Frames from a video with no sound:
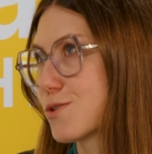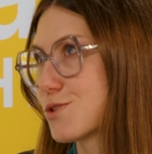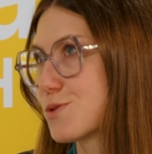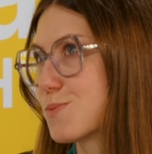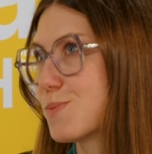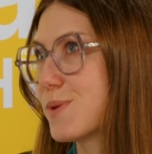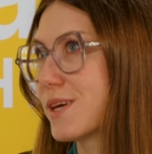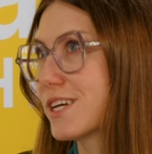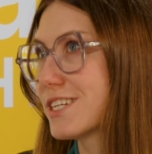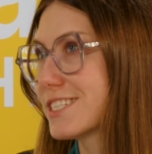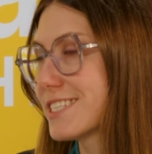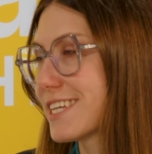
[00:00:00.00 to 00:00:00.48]

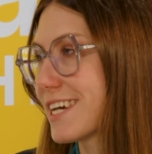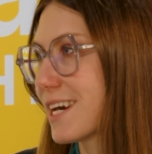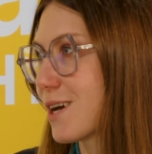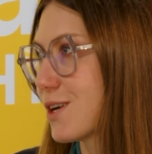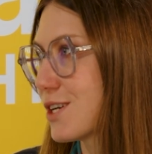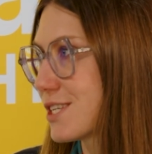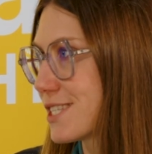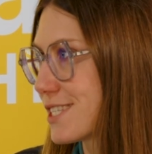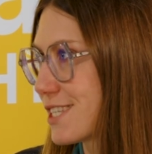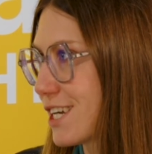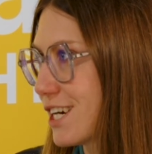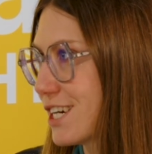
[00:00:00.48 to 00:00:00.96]
building
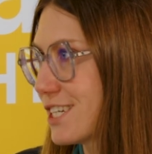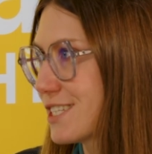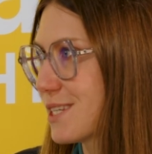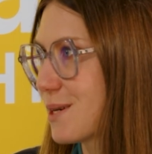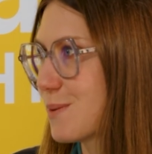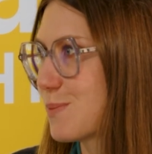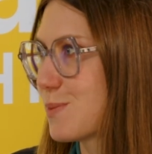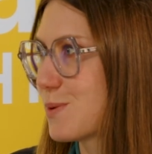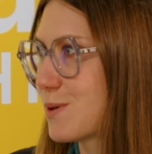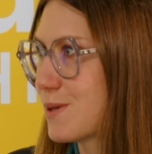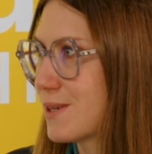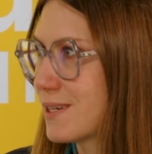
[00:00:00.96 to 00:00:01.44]
our
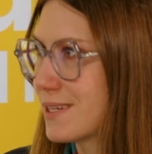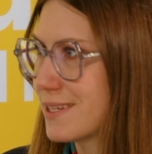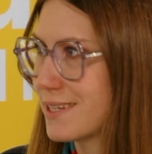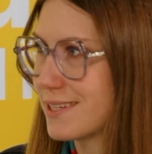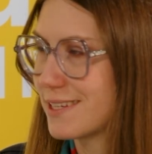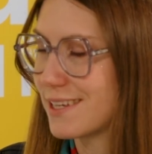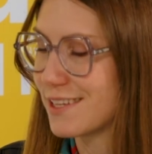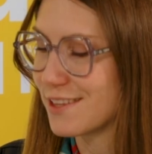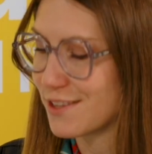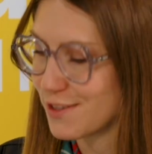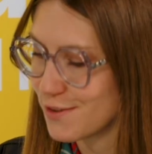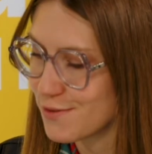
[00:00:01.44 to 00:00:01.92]
startup
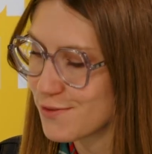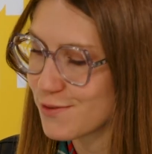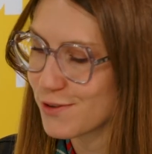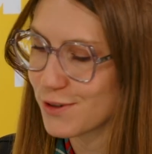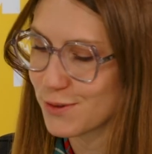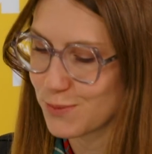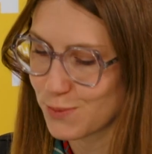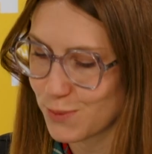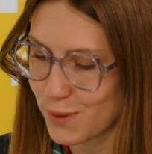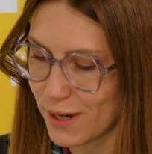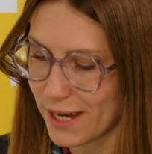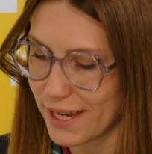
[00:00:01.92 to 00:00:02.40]
a
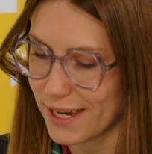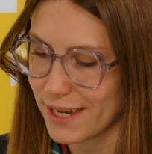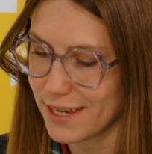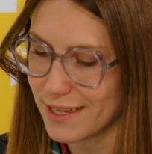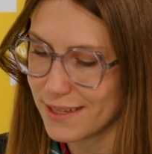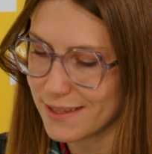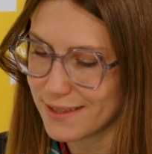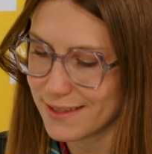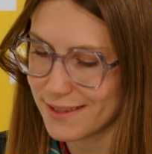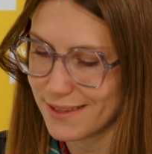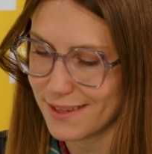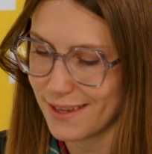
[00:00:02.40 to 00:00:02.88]
different
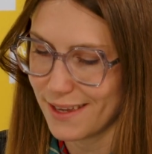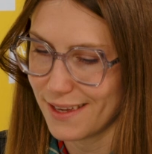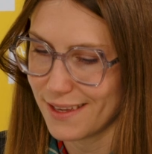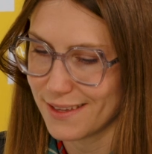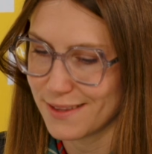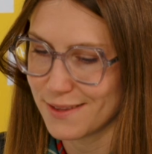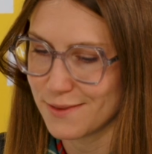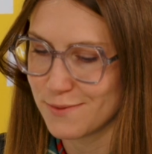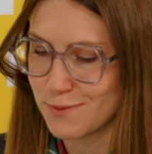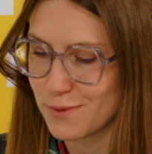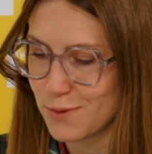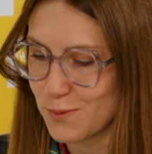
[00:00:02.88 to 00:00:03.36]
way
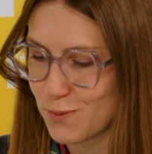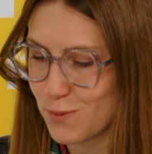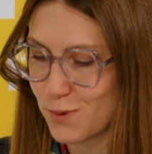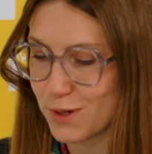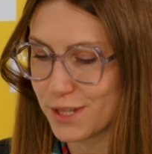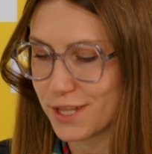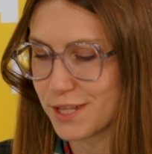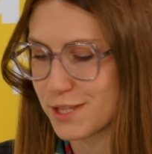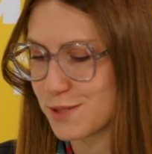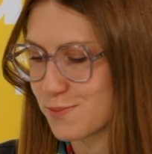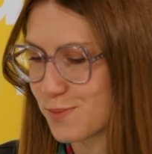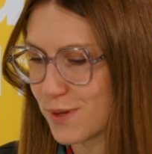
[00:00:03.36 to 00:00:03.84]
than
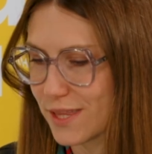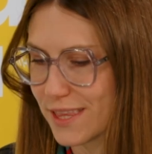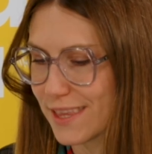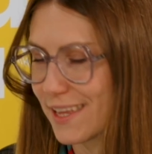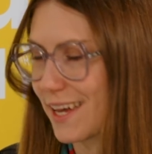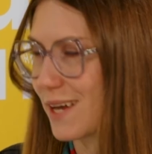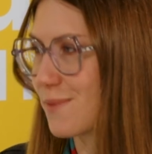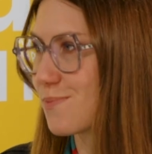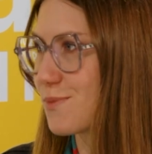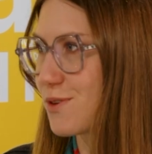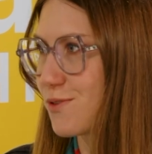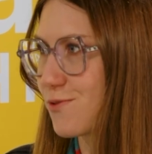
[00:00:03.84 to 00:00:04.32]
what has been
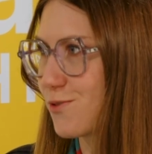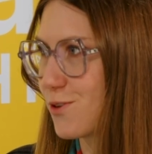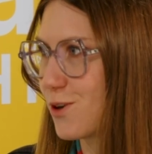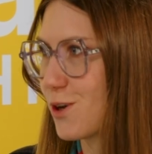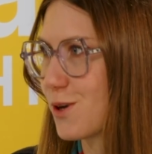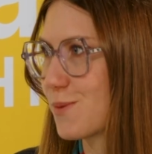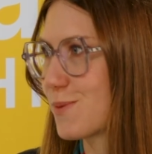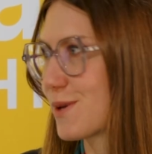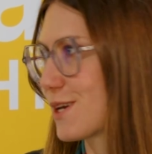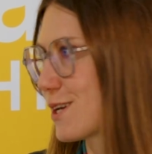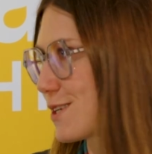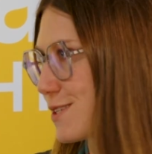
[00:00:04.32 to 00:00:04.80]
done
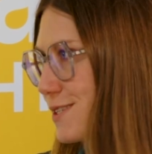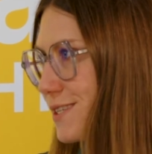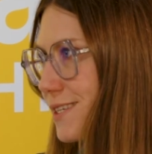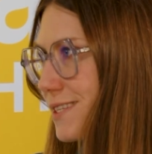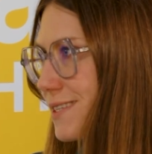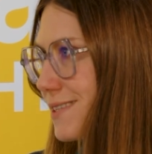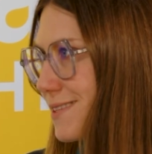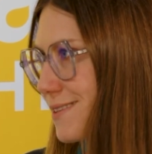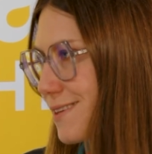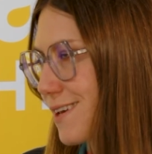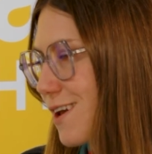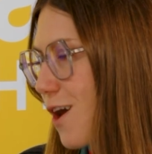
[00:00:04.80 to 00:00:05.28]
before because
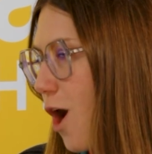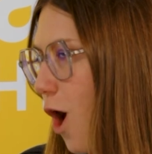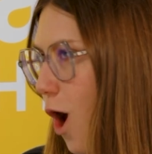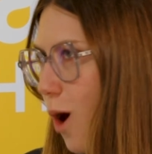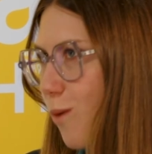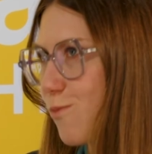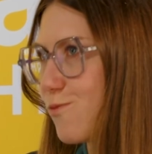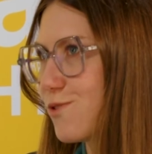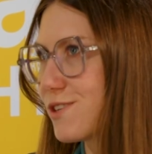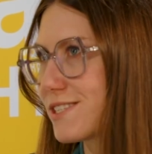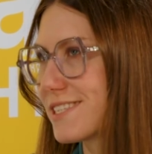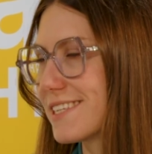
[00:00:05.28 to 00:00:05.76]
it
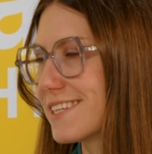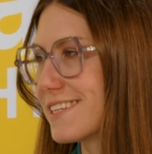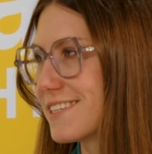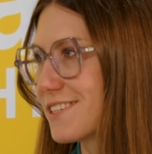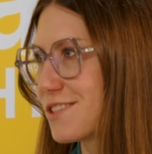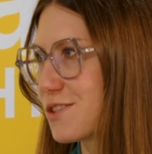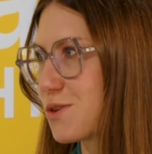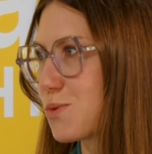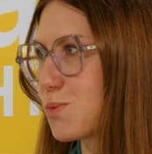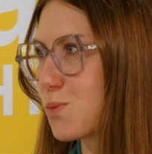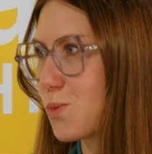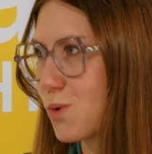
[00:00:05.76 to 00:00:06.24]
obviously
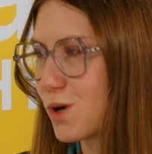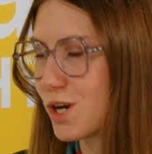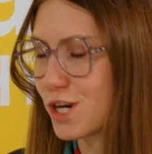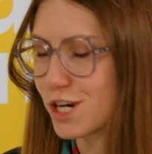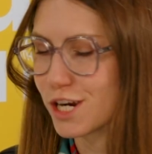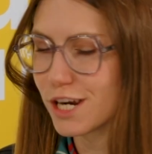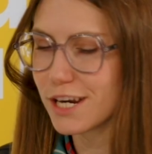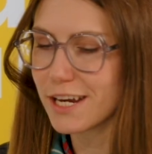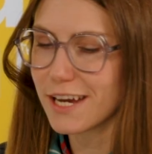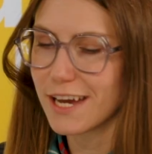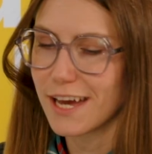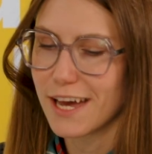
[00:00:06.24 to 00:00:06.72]
didn't
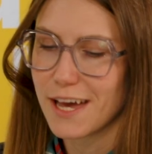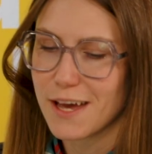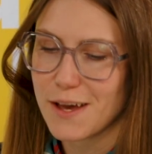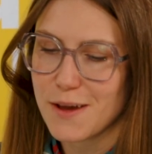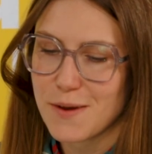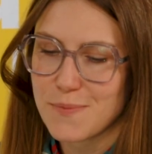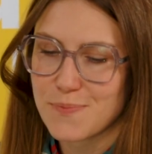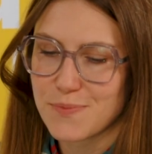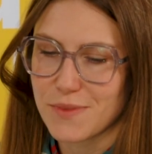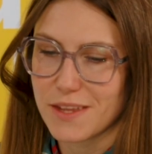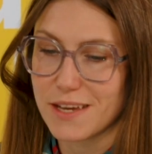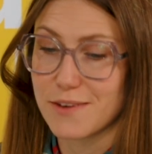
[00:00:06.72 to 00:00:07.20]
work
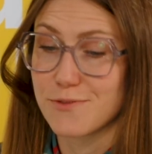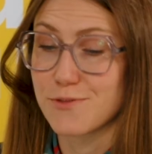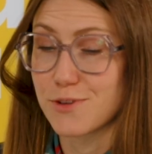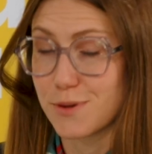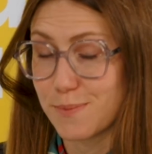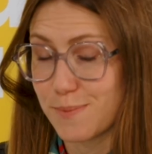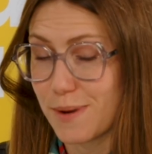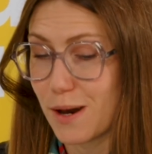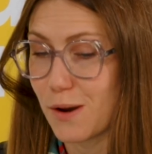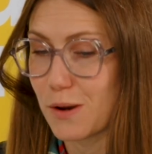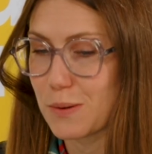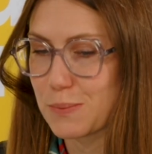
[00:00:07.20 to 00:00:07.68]

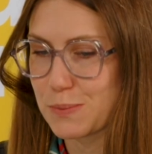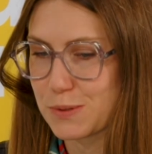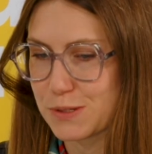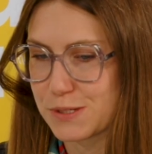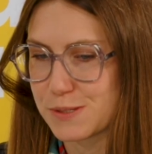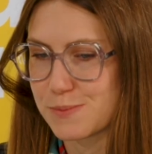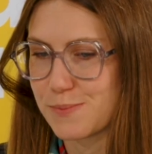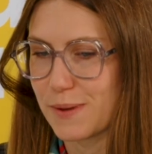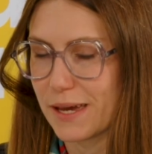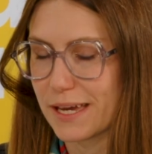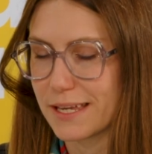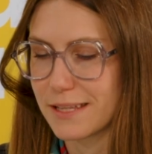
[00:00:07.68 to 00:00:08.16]
from our
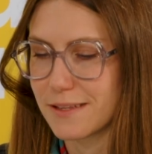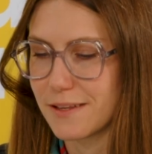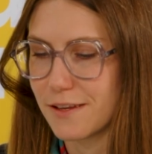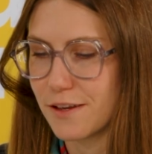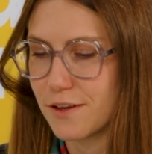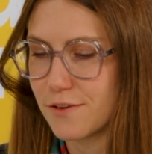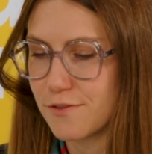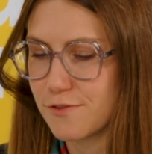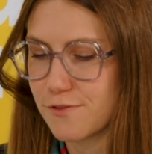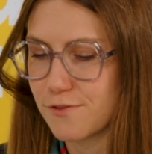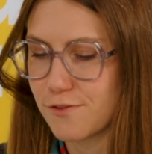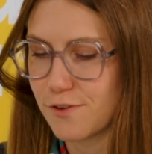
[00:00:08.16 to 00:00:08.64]

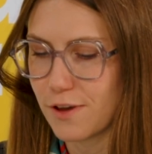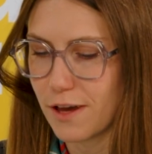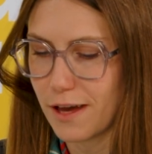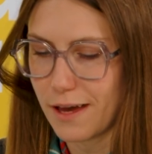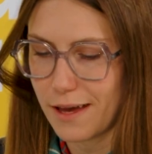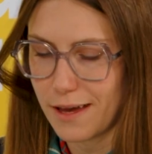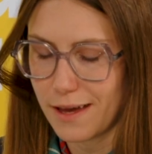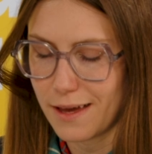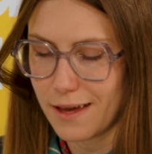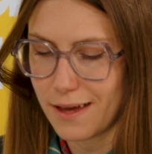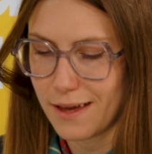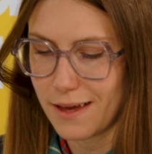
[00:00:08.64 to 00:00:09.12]
perspective.
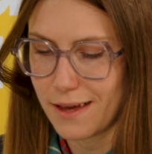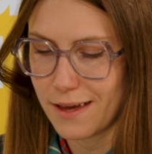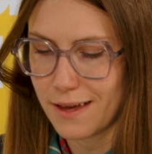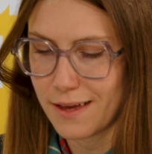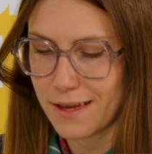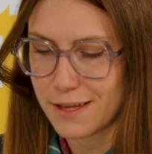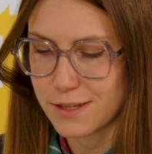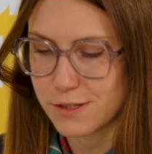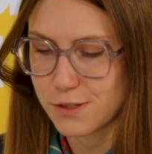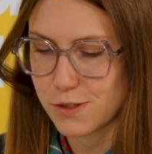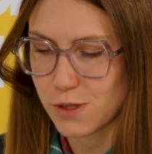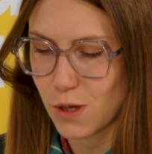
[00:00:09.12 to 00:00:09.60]

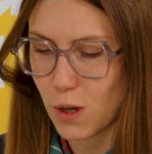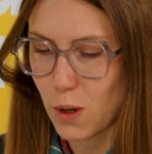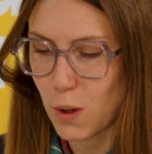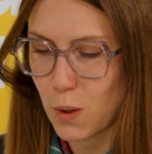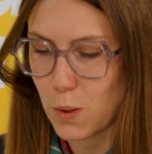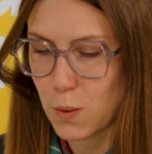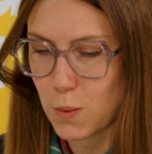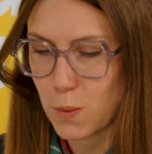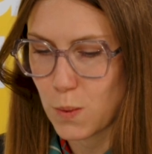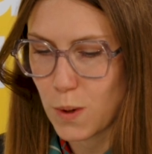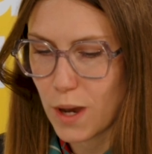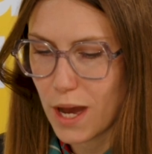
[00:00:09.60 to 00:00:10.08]

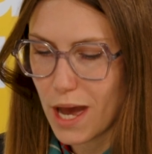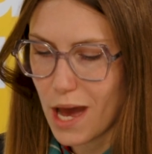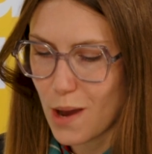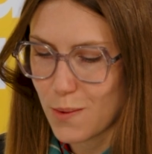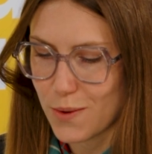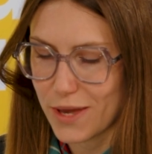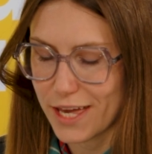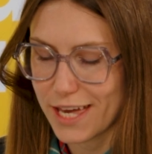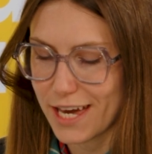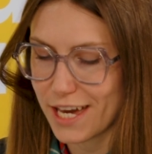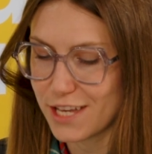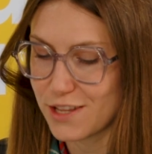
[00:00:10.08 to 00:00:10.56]
So
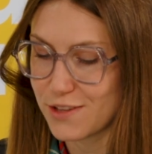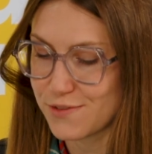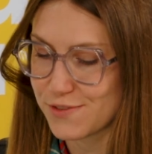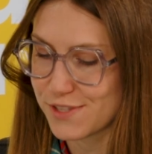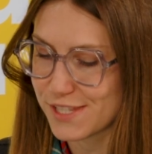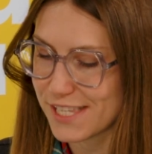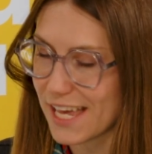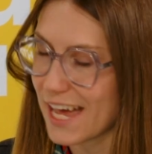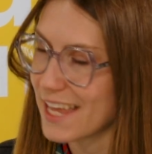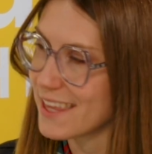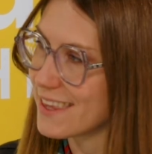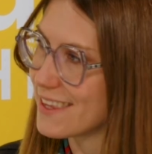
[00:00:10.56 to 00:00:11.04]
we kind of
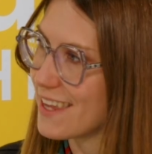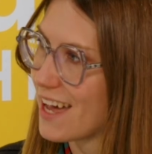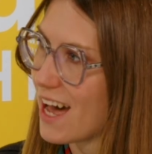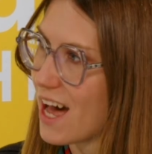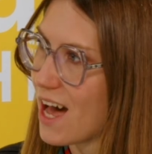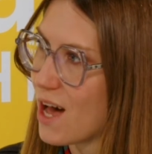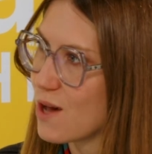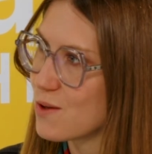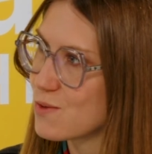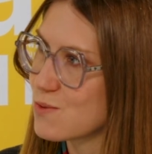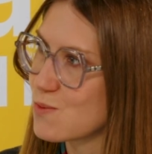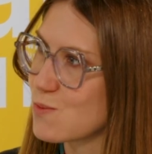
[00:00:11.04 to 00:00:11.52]
sat
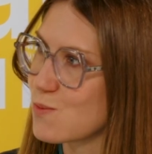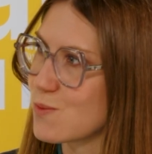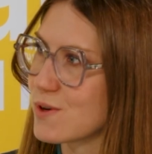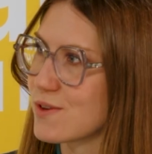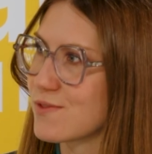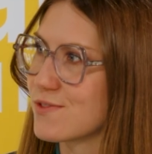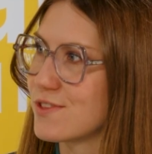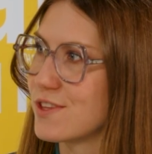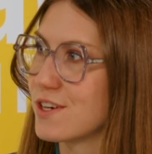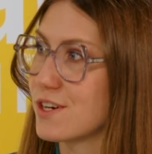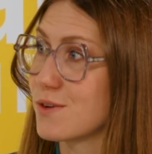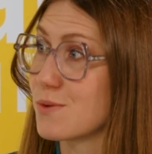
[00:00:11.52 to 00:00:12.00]
down
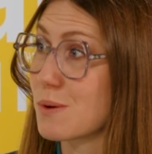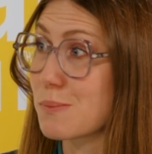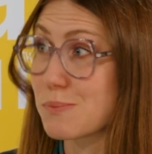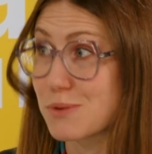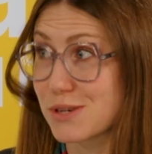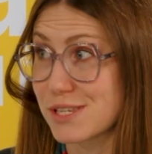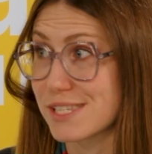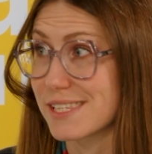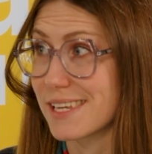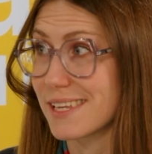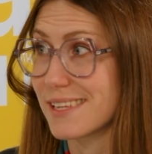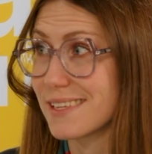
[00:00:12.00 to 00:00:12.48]
with the
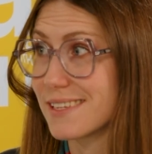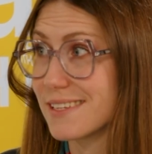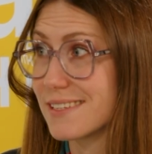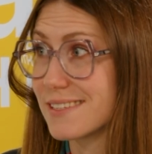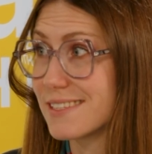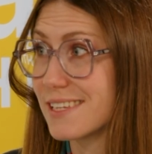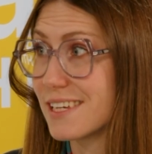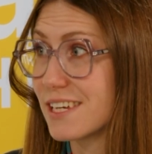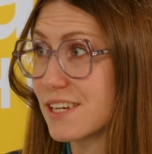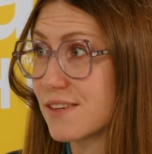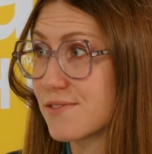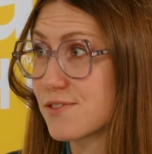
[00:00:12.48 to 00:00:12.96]

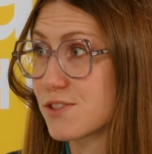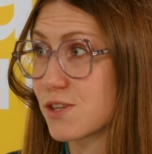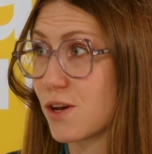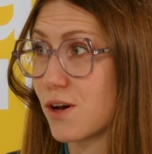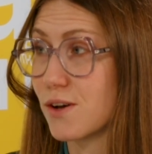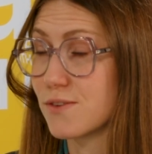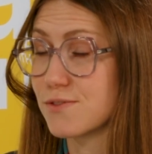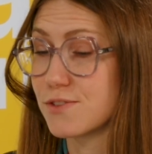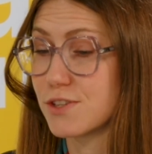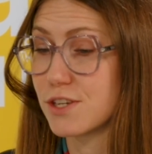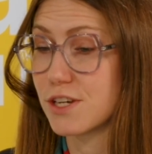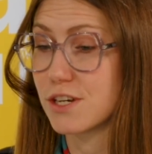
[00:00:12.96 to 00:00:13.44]
representatives
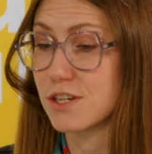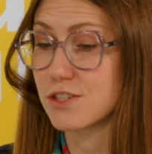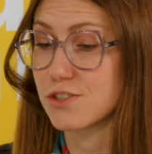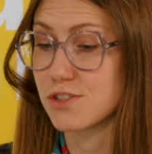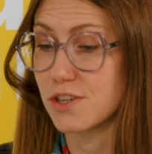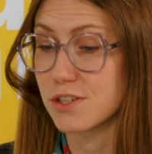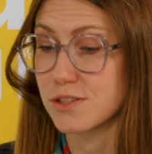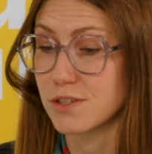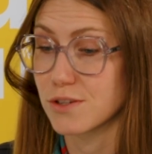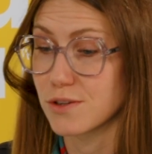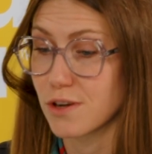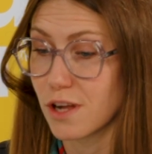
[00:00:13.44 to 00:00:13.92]
of the
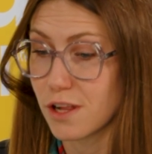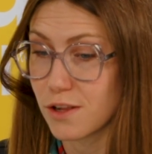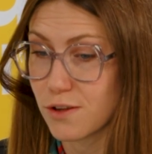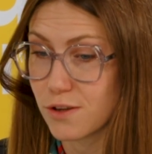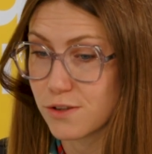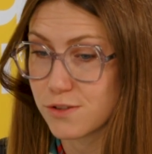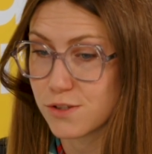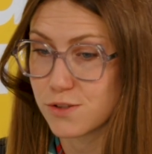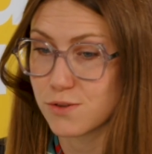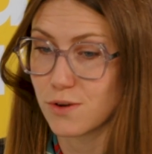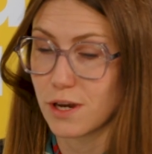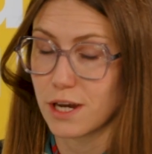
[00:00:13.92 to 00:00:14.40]
general
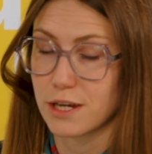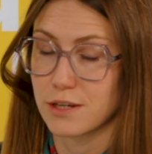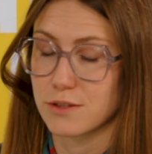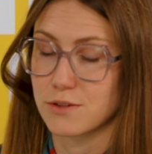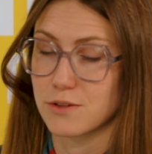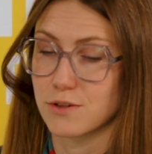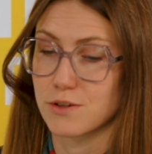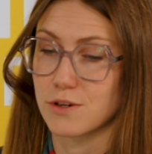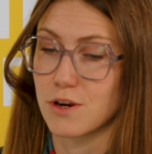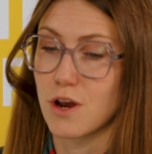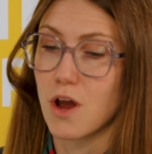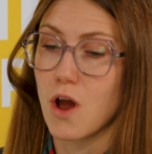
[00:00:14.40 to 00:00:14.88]

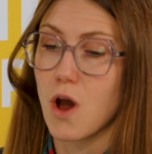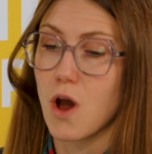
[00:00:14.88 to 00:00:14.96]
contractor,